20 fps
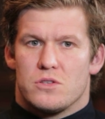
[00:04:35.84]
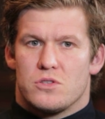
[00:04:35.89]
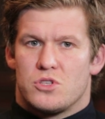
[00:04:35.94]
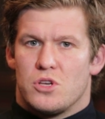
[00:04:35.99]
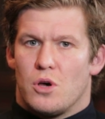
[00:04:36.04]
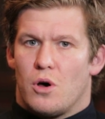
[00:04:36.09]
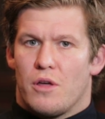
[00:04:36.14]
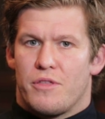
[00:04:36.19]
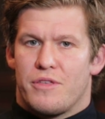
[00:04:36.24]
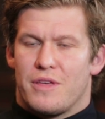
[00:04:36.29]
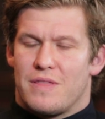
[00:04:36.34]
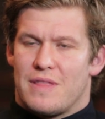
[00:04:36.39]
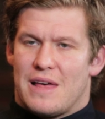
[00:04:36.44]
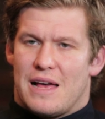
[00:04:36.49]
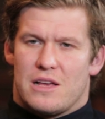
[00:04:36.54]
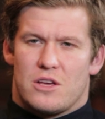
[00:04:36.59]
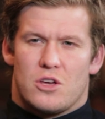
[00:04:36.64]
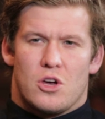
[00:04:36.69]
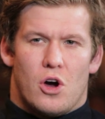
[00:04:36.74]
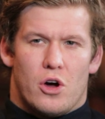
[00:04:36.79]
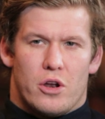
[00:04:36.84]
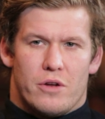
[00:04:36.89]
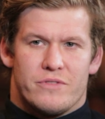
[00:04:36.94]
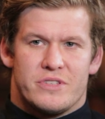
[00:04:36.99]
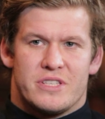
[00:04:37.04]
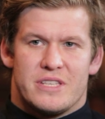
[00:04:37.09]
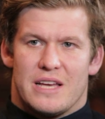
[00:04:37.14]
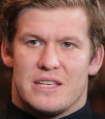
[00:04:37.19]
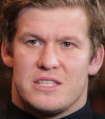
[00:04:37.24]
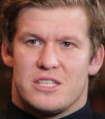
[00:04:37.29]
So I think that kind of
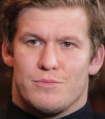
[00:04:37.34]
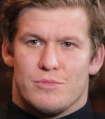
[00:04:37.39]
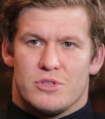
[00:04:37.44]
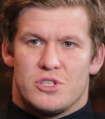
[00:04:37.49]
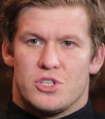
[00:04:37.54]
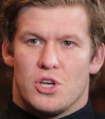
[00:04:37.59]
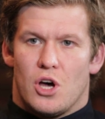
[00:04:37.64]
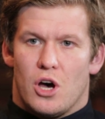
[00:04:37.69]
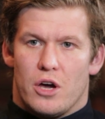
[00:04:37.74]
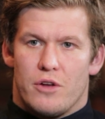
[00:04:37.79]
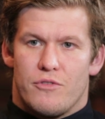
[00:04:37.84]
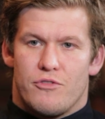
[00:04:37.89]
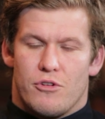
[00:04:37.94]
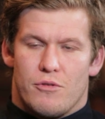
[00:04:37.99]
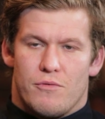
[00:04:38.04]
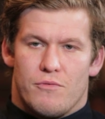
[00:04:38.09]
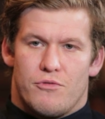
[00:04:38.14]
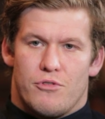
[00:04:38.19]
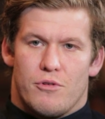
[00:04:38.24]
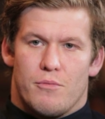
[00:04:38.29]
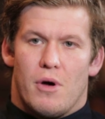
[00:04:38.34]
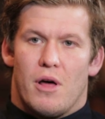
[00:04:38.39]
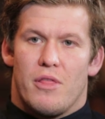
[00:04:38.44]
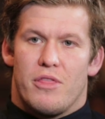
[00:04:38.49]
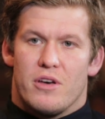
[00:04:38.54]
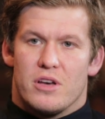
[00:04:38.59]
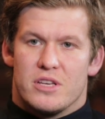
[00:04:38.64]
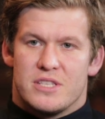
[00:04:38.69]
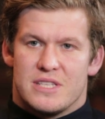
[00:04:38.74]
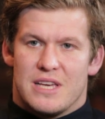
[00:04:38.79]
sets him aside from
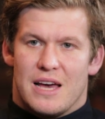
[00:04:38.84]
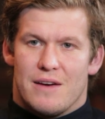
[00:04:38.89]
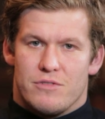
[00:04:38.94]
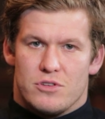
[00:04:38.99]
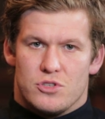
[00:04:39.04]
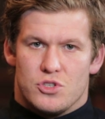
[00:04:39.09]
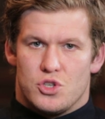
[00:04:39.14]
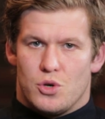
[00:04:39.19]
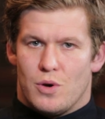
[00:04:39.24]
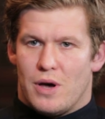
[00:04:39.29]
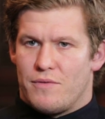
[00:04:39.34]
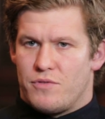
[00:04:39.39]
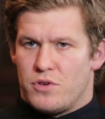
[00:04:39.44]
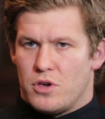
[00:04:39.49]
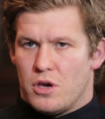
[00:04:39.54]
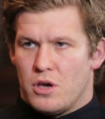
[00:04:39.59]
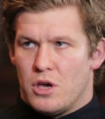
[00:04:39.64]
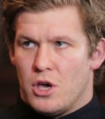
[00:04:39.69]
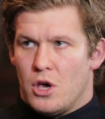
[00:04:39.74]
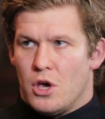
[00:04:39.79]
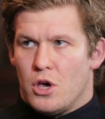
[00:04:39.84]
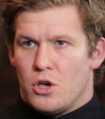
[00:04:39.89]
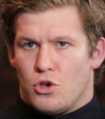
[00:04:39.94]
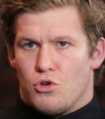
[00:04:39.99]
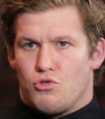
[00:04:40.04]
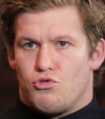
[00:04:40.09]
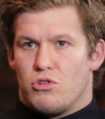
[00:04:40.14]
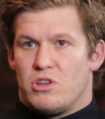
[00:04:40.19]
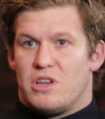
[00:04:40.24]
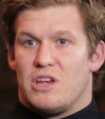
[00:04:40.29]
other sevens. You have your
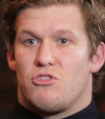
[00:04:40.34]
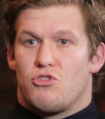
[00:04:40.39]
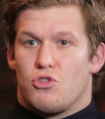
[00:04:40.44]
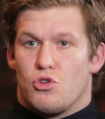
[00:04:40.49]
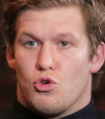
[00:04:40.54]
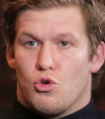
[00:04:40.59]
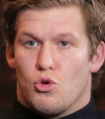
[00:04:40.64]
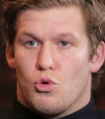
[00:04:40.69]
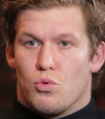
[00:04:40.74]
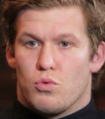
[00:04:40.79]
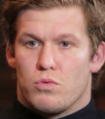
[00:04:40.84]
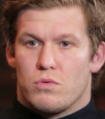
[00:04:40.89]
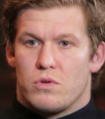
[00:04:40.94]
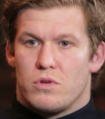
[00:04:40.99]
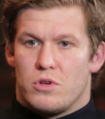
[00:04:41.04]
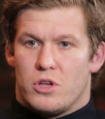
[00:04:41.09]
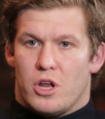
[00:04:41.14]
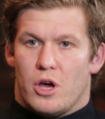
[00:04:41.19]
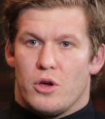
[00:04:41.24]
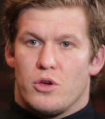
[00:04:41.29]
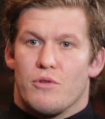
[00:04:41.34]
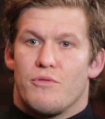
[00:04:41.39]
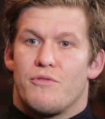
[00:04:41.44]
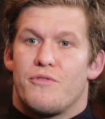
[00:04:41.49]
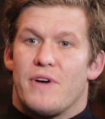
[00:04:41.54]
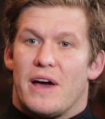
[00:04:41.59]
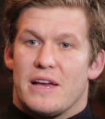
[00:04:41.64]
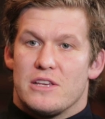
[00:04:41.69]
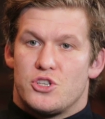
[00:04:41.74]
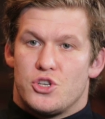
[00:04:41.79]
traditional, you know, your
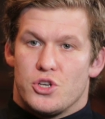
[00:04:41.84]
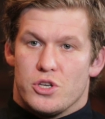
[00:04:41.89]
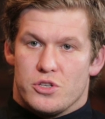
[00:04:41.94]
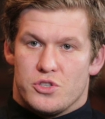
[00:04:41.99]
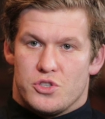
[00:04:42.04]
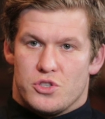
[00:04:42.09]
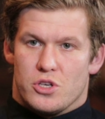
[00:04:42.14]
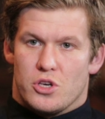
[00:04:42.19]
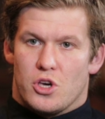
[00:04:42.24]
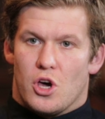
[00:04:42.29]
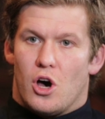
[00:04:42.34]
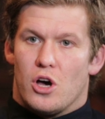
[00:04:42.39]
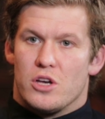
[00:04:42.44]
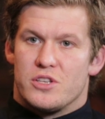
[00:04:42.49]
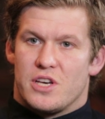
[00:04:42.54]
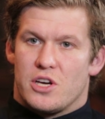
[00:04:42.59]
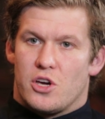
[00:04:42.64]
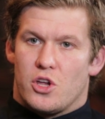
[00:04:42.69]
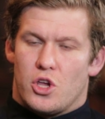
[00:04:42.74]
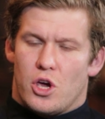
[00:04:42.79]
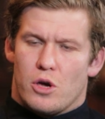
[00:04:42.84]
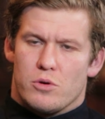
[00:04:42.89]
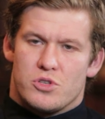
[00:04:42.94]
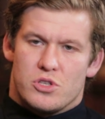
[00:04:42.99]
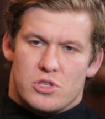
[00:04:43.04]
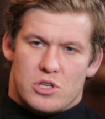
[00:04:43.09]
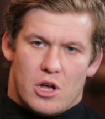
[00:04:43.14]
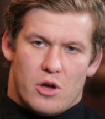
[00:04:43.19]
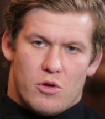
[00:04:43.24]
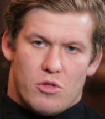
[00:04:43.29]
fetchers, the guys that are going to go
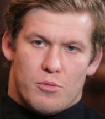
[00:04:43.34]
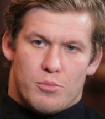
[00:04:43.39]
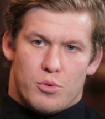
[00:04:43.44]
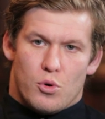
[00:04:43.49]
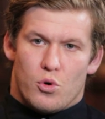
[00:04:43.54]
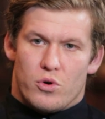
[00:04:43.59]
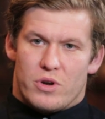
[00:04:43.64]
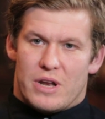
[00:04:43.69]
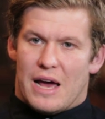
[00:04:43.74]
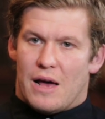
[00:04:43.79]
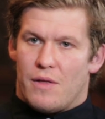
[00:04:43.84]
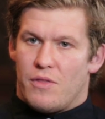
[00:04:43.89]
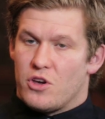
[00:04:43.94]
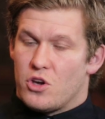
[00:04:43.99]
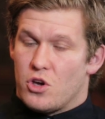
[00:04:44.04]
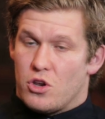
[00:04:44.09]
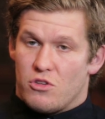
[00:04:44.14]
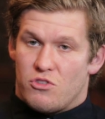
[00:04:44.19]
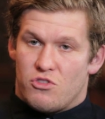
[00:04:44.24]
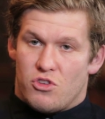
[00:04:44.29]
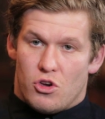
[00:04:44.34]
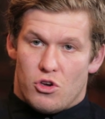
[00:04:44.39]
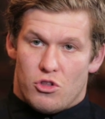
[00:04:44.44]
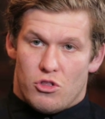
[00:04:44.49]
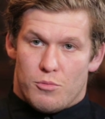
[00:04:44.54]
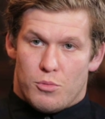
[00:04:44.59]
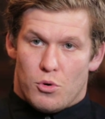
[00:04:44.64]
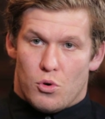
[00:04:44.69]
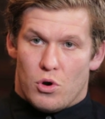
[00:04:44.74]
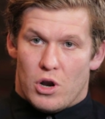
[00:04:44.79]
slow the ball down, that are going to turn
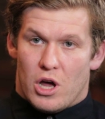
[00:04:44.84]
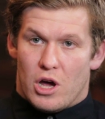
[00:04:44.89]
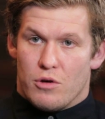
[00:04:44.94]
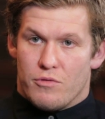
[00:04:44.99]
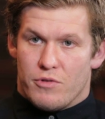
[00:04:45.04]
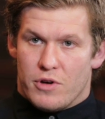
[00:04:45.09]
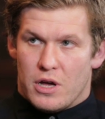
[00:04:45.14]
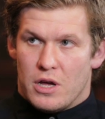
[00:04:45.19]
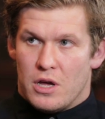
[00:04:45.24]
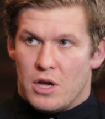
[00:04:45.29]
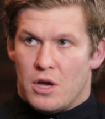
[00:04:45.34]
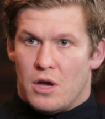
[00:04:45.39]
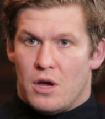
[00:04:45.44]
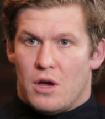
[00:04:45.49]
the ball over,